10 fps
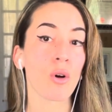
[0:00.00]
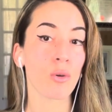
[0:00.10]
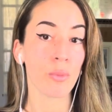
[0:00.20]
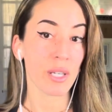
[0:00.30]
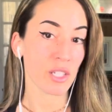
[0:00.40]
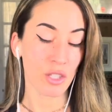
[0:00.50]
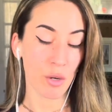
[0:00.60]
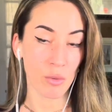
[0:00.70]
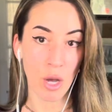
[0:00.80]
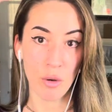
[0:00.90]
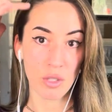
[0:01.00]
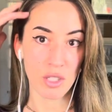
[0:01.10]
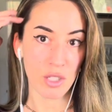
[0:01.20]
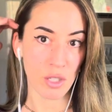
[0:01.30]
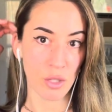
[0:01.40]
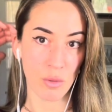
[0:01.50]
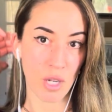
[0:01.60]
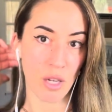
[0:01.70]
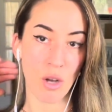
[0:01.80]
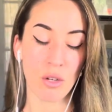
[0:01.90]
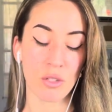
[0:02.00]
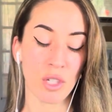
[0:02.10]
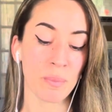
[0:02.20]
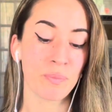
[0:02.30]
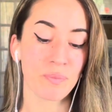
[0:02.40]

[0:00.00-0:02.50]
We just don't know. This is a new technology.